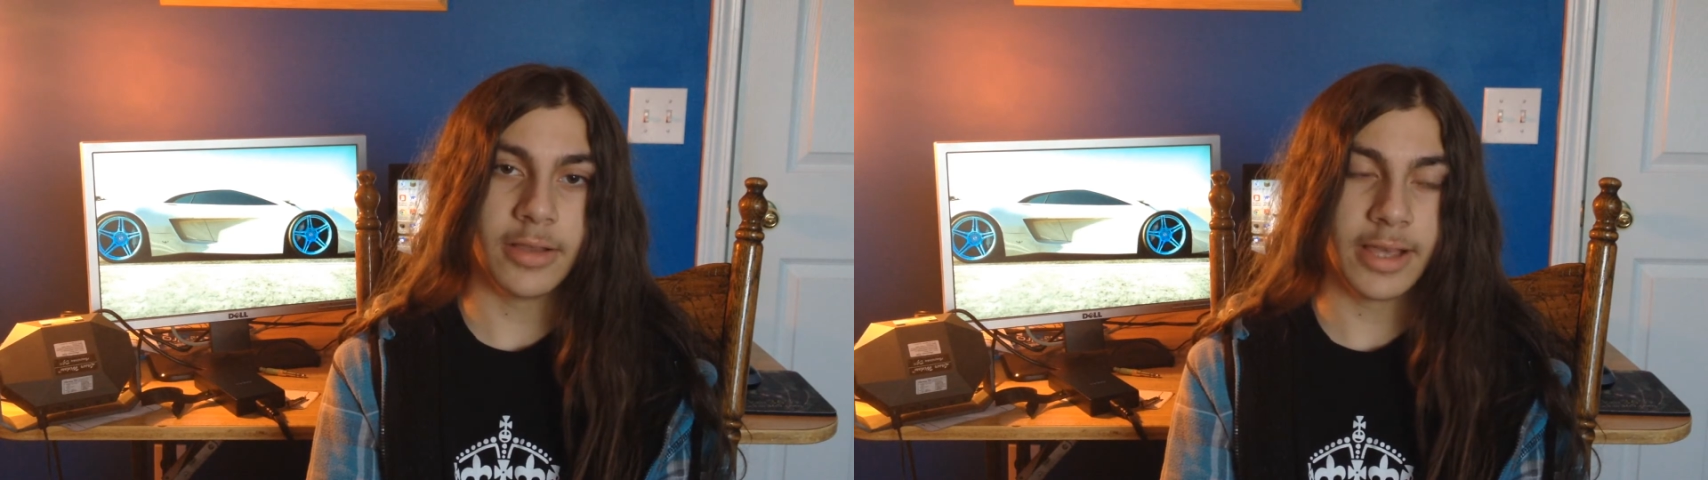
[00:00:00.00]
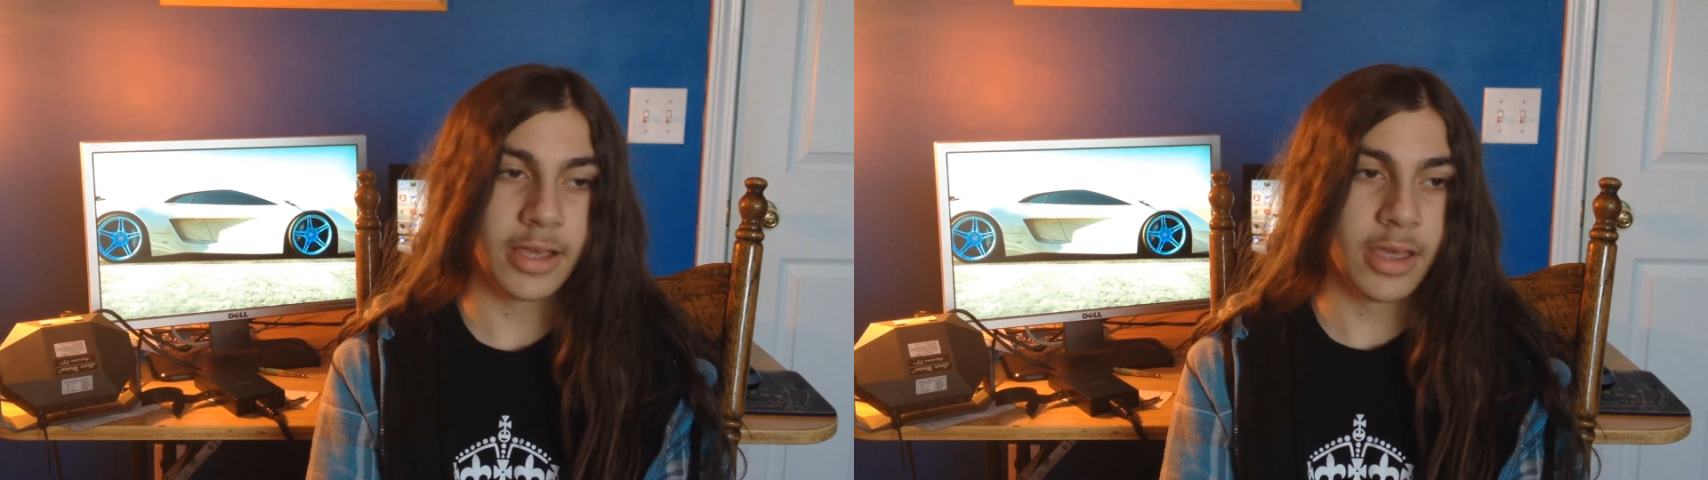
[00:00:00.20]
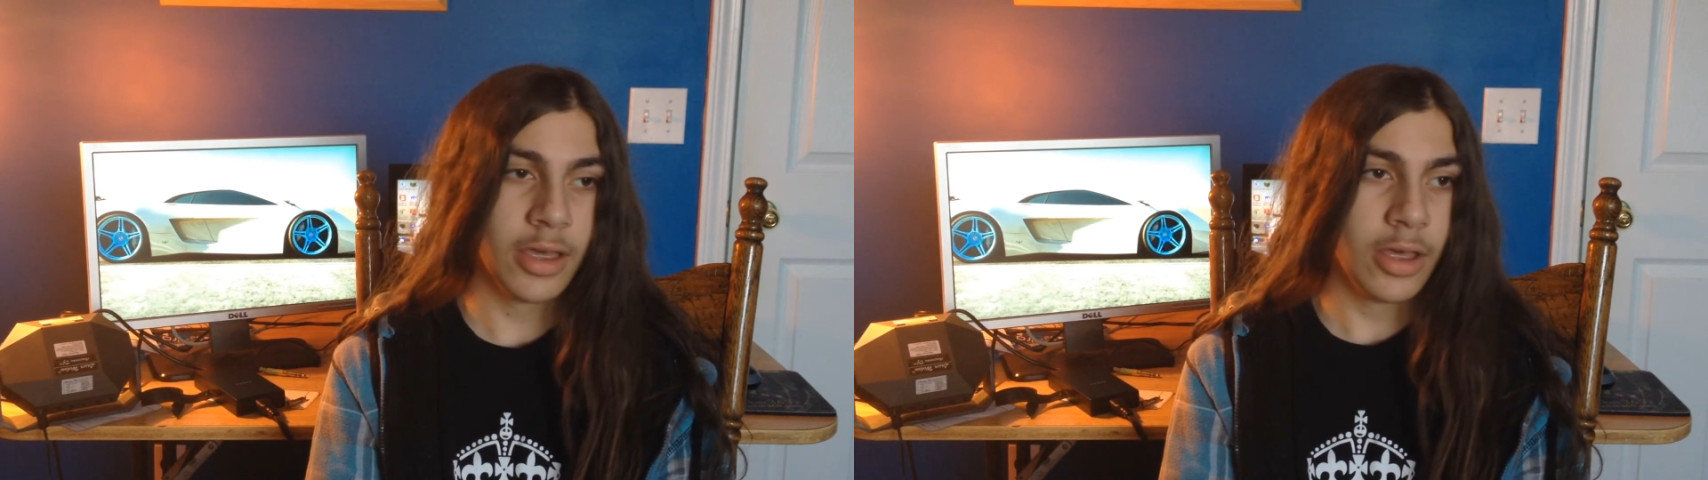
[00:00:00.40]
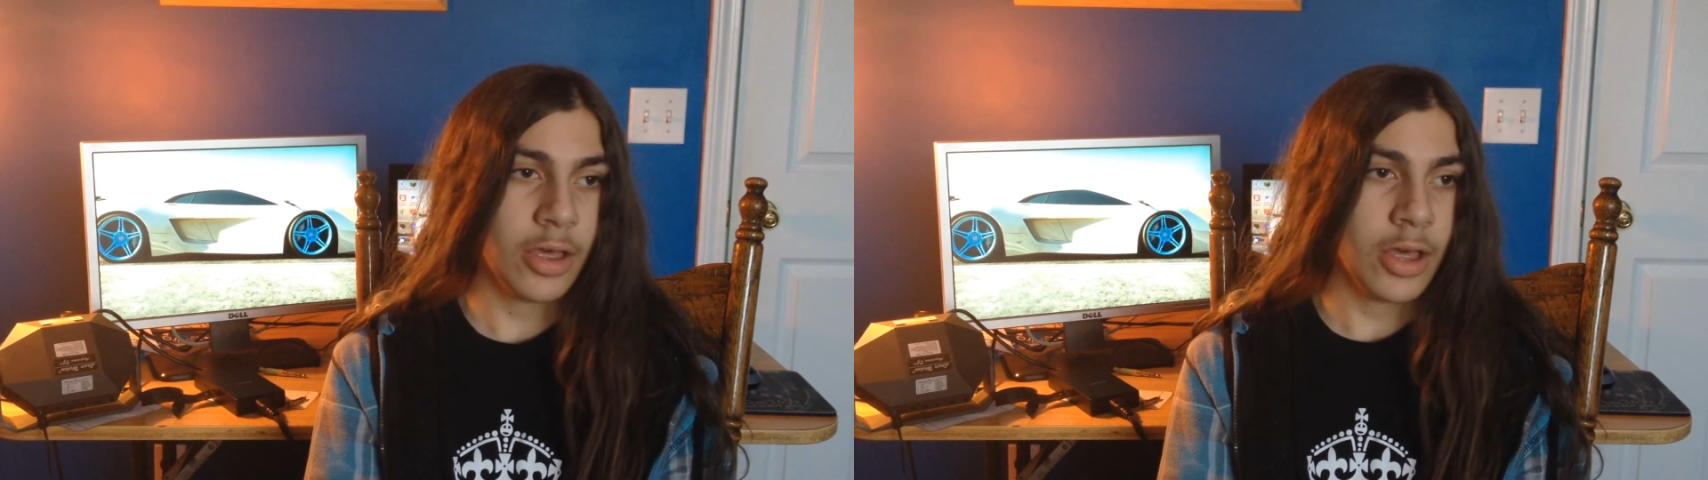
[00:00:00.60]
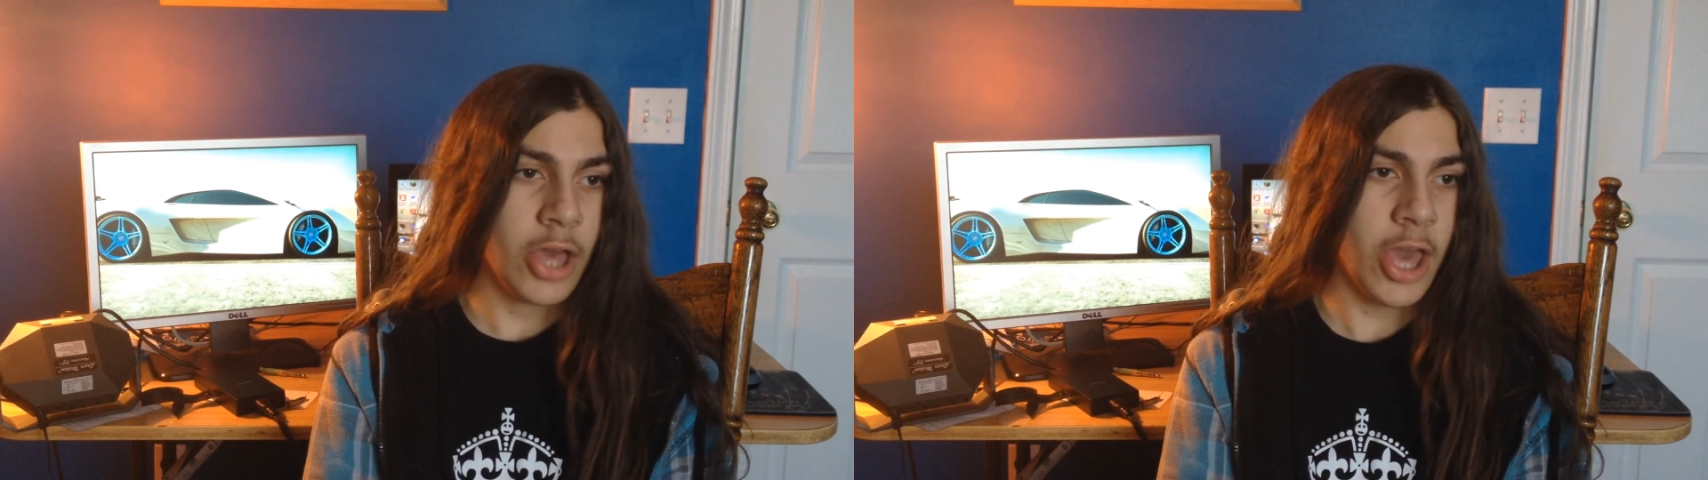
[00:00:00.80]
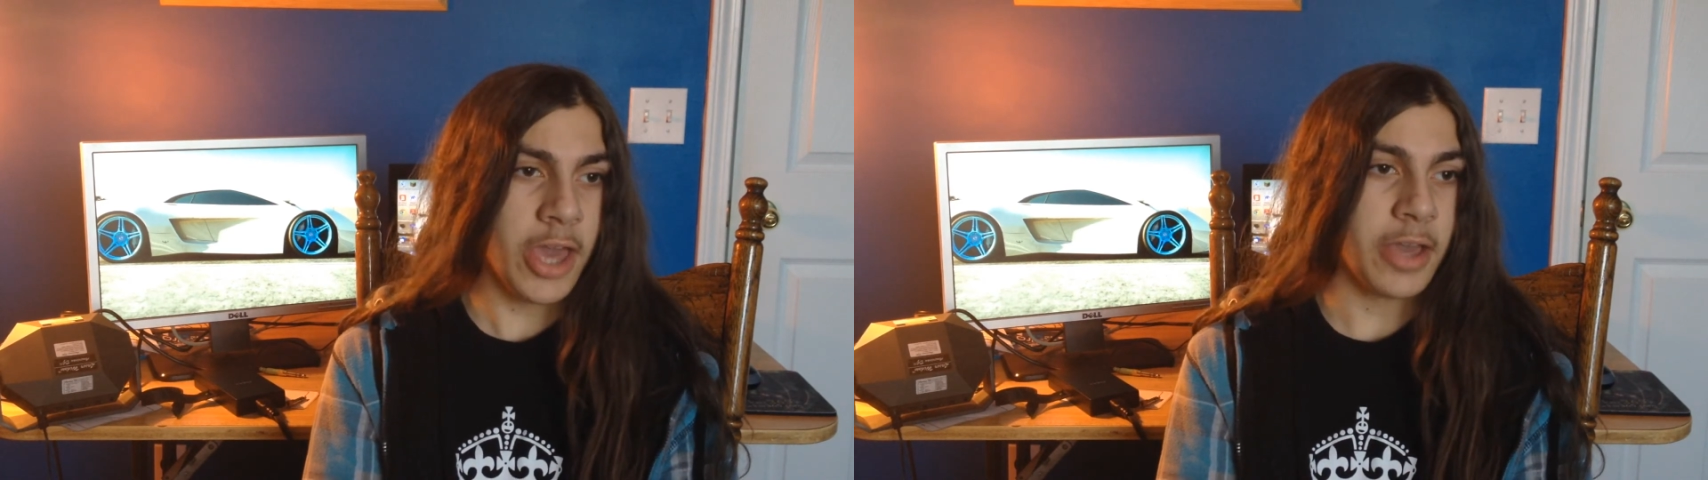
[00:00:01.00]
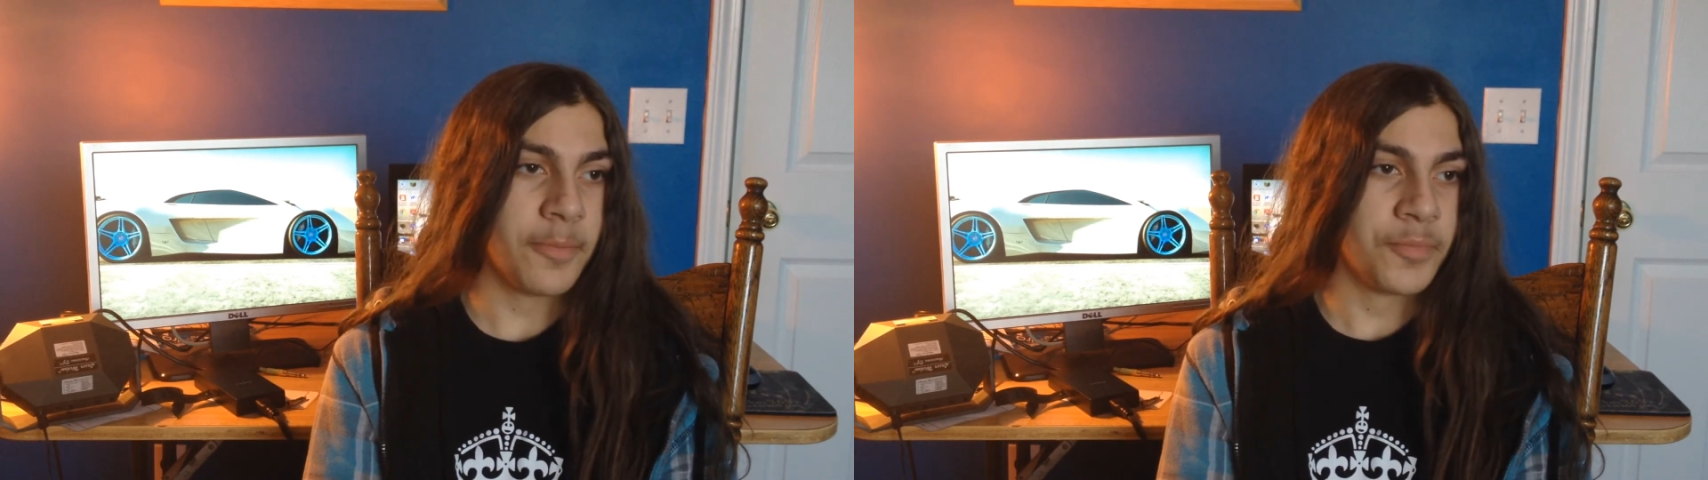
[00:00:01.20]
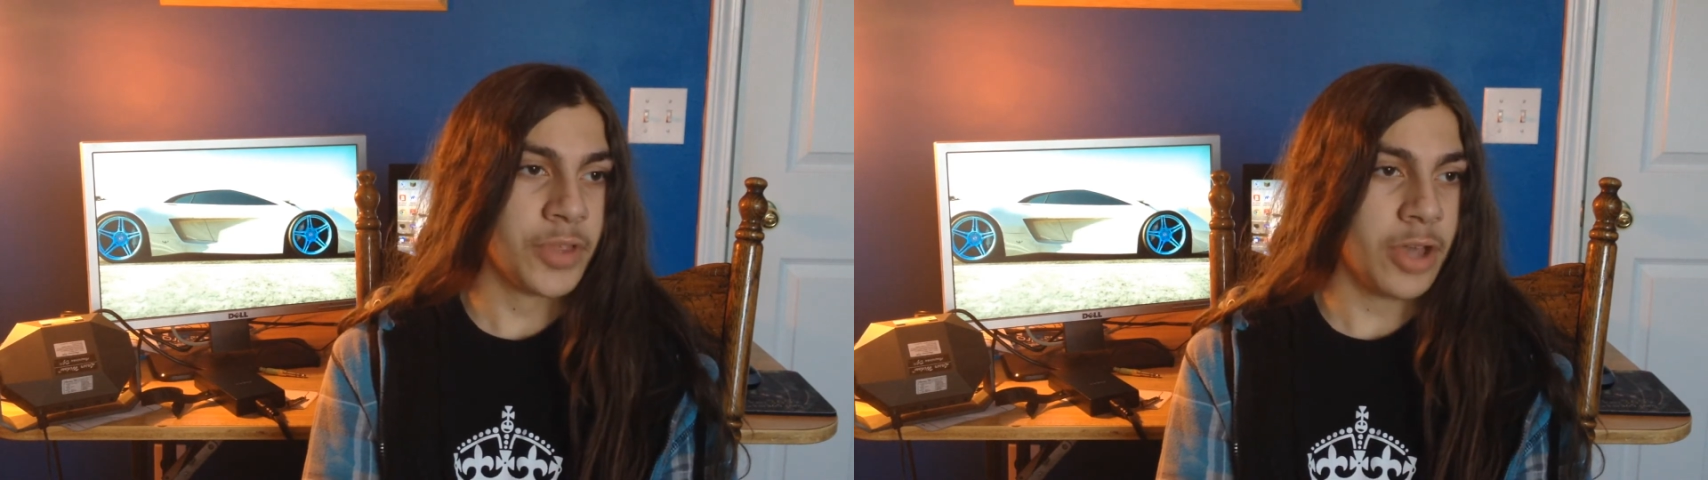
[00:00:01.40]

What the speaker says: Like, "Hey,